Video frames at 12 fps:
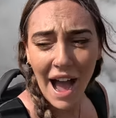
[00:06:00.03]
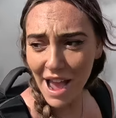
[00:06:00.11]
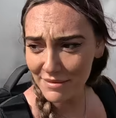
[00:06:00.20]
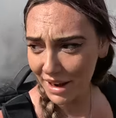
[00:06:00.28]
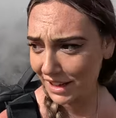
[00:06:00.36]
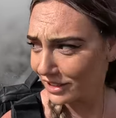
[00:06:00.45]

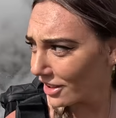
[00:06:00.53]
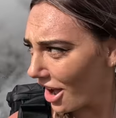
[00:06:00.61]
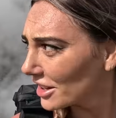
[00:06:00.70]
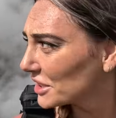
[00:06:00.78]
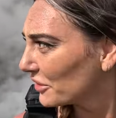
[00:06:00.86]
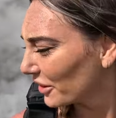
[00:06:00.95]
I'm like
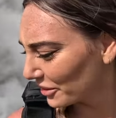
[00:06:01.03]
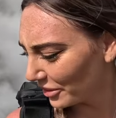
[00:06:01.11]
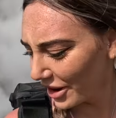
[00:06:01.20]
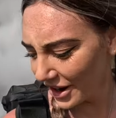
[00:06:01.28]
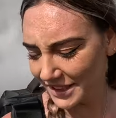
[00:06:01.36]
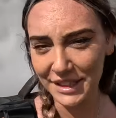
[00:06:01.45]
lost for
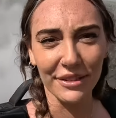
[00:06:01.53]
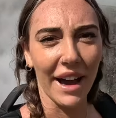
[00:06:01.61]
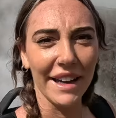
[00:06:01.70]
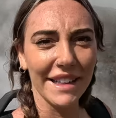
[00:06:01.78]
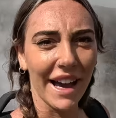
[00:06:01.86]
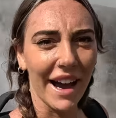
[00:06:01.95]
words right